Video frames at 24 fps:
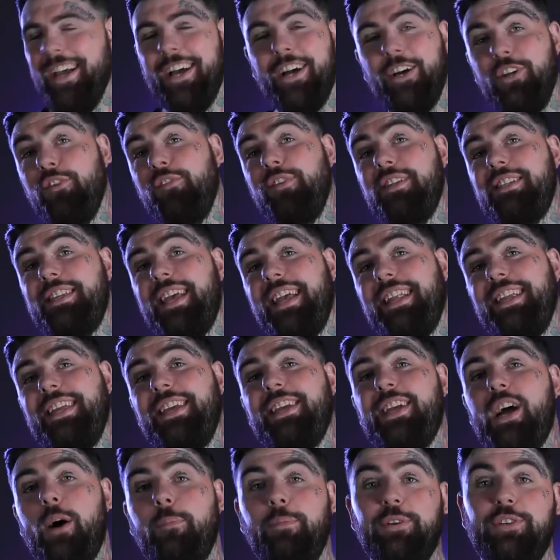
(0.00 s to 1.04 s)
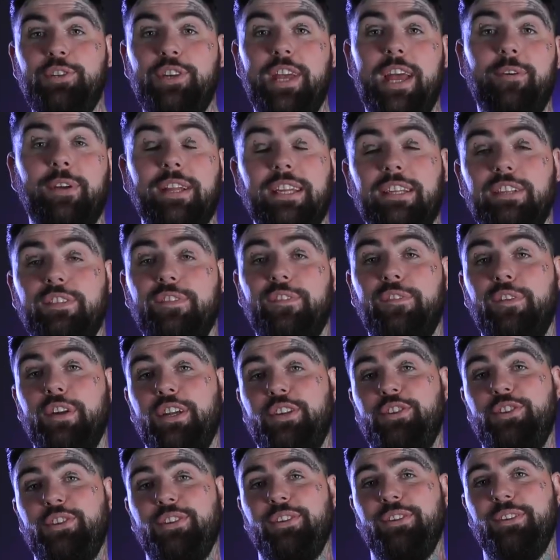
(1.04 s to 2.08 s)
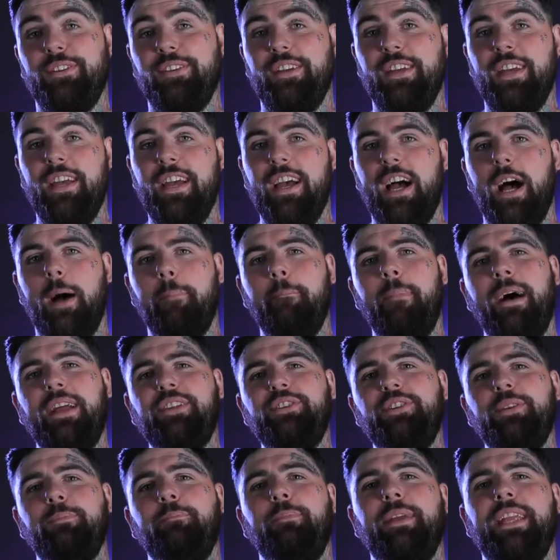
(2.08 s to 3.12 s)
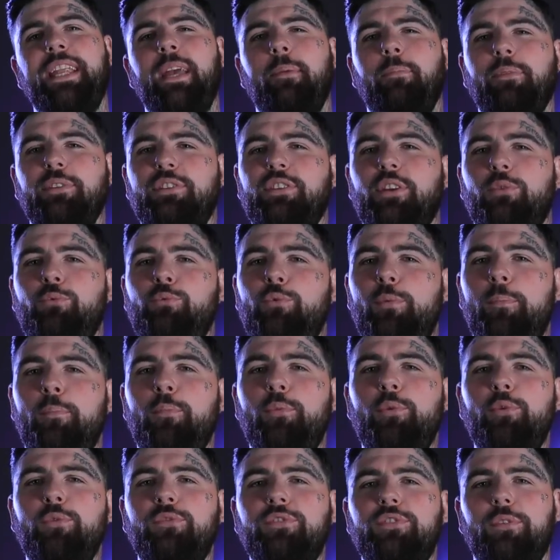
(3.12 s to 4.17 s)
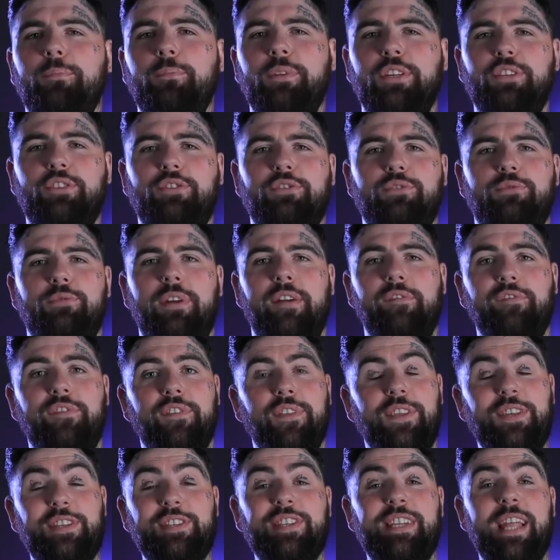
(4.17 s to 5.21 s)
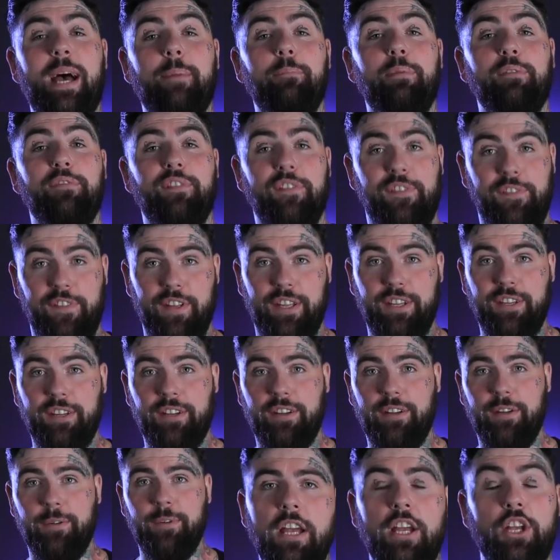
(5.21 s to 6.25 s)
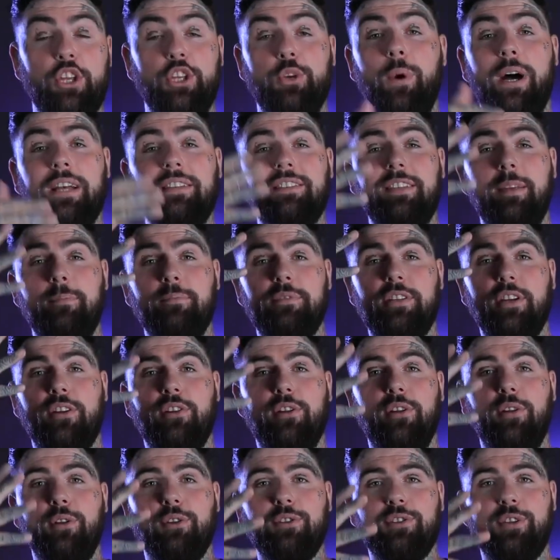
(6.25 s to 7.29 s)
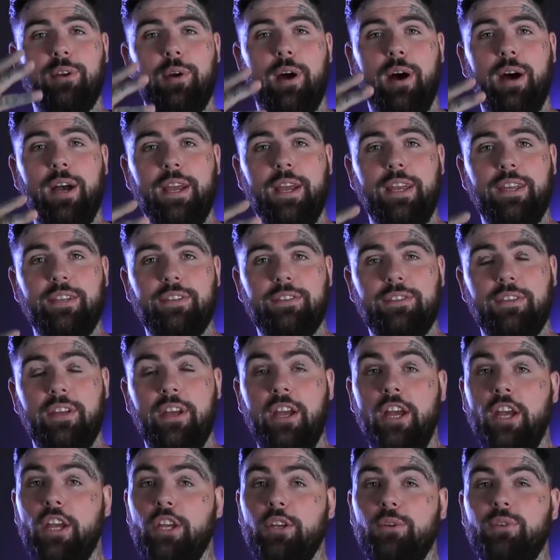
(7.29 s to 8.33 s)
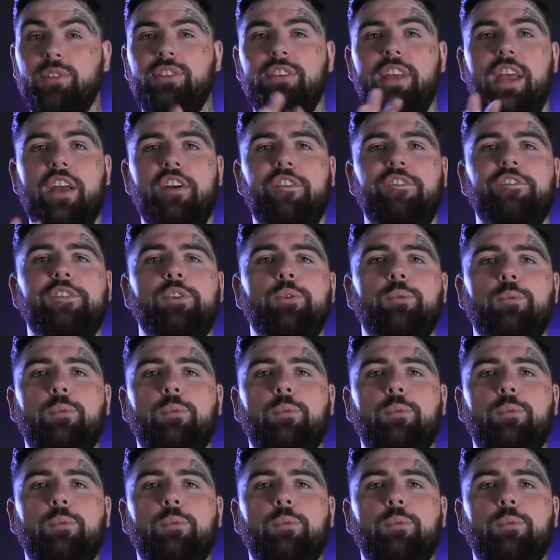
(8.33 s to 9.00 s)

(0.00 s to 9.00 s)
Another technique I'll be sharing is friction. Imagine being able to remove somebody's strength at the snap of a finger. You ask them to close their eyes, you say a few